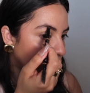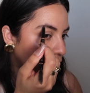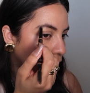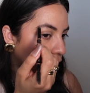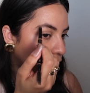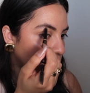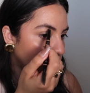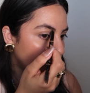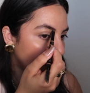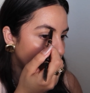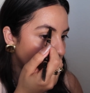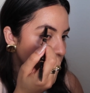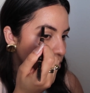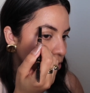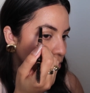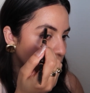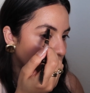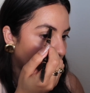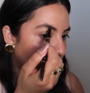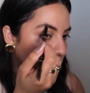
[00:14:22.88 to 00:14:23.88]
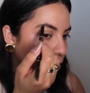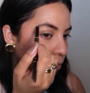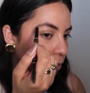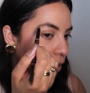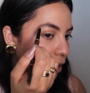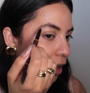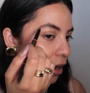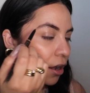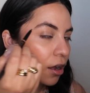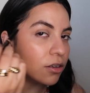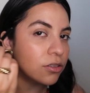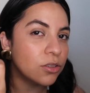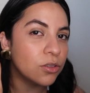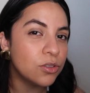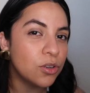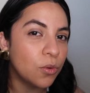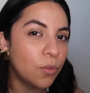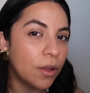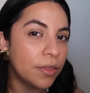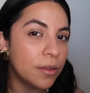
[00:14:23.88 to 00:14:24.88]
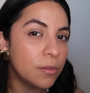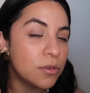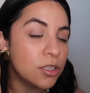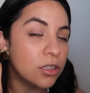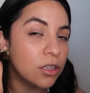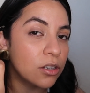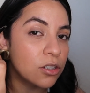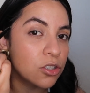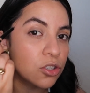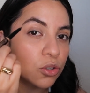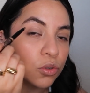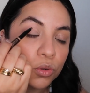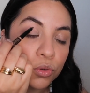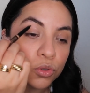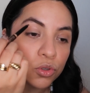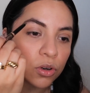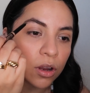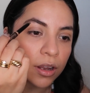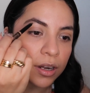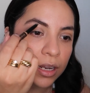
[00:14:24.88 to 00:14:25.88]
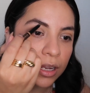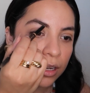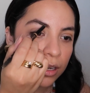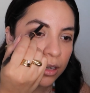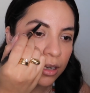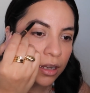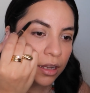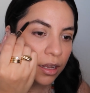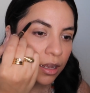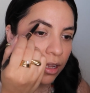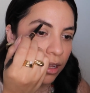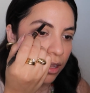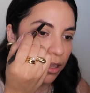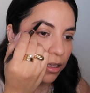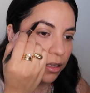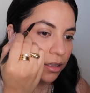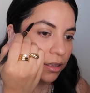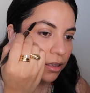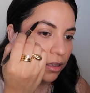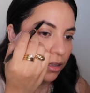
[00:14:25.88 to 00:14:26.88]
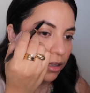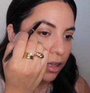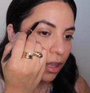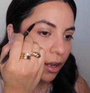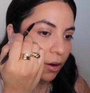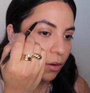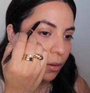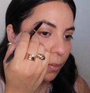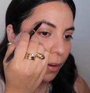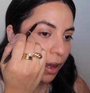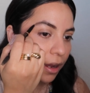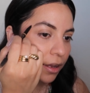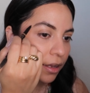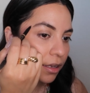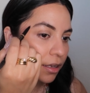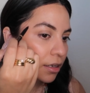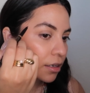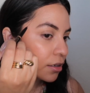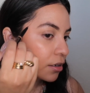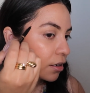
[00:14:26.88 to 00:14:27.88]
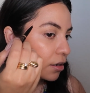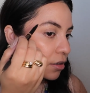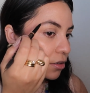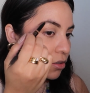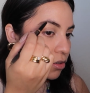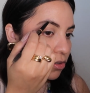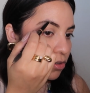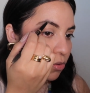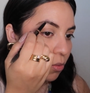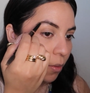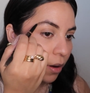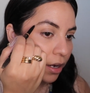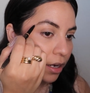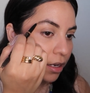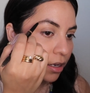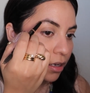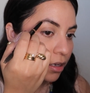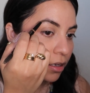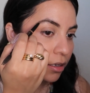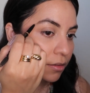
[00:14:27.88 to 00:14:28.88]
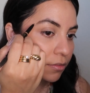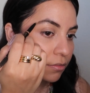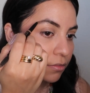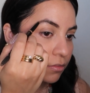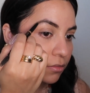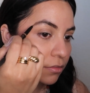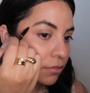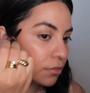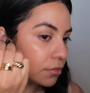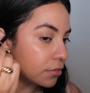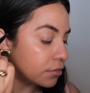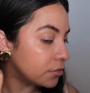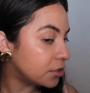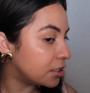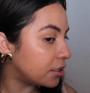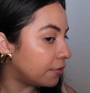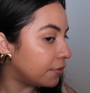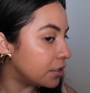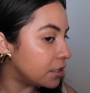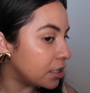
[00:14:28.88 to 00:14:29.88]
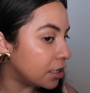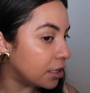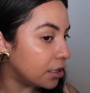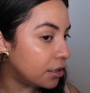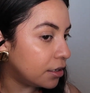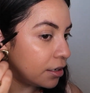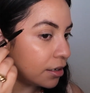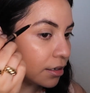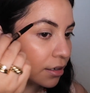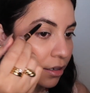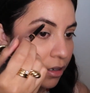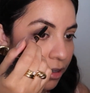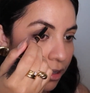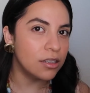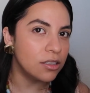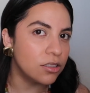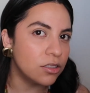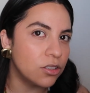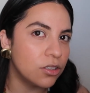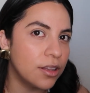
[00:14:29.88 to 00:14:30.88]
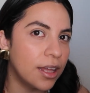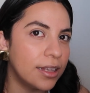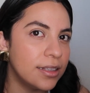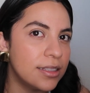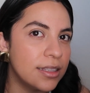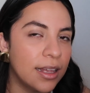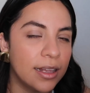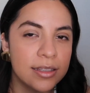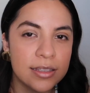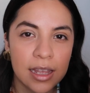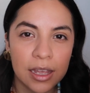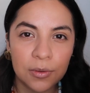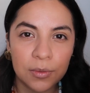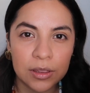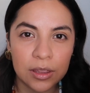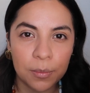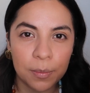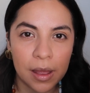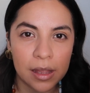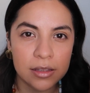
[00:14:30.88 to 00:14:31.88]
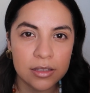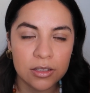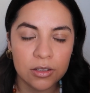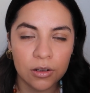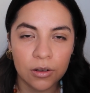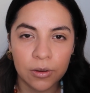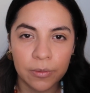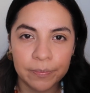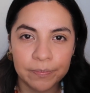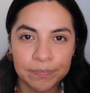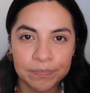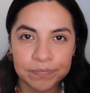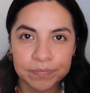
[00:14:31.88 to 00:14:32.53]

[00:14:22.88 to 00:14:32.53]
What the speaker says: I also don't want them to look too drawn in, like we're back in 2017. So that's that side with the pencil